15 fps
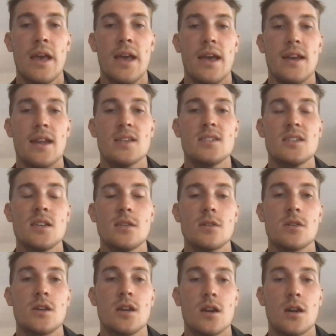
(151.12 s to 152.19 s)
In his senior
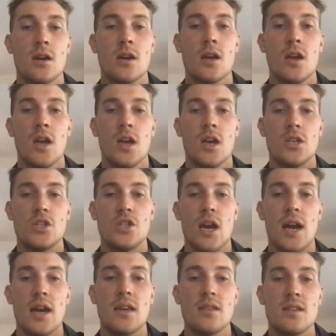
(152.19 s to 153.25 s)
year,
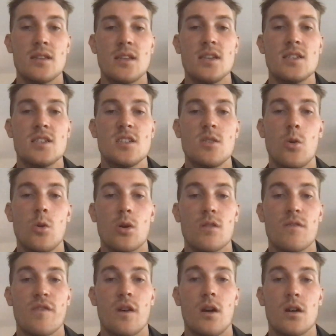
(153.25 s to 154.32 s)
Johnny and the TCU Horned
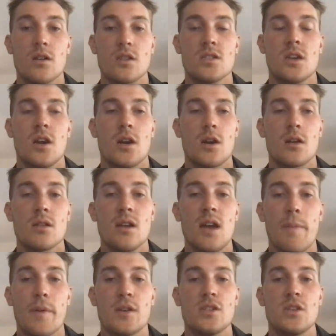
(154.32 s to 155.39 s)
Frogs earned an
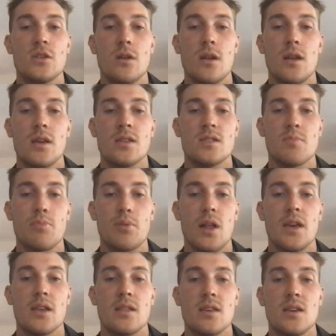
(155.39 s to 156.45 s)
opportunity to
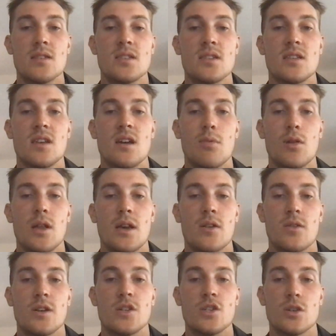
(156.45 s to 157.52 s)
play in the NCAA
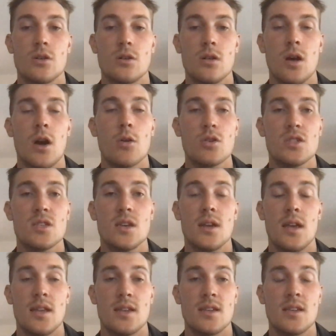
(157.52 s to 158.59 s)
Regional hosted
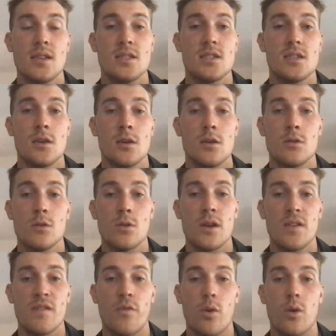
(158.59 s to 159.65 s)
in TCU
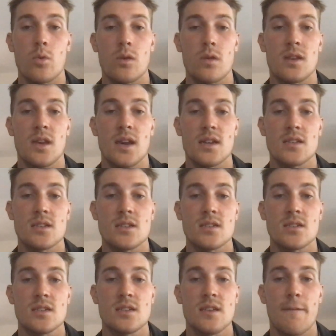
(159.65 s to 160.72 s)
in Fort Worth,
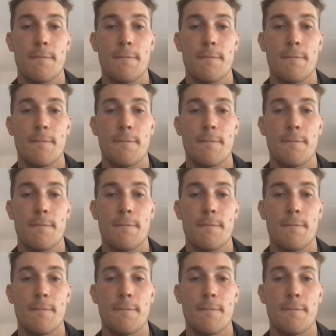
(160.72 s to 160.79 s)
Texas.